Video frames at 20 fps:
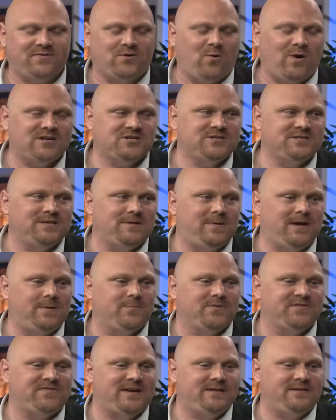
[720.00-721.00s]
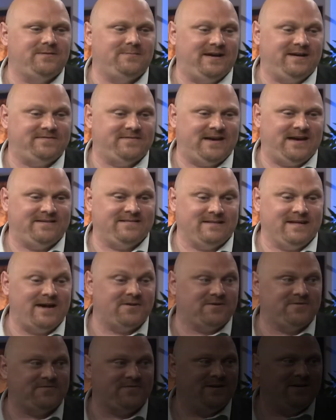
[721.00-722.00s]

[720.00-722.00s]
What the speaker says: questions that people sent him as letters.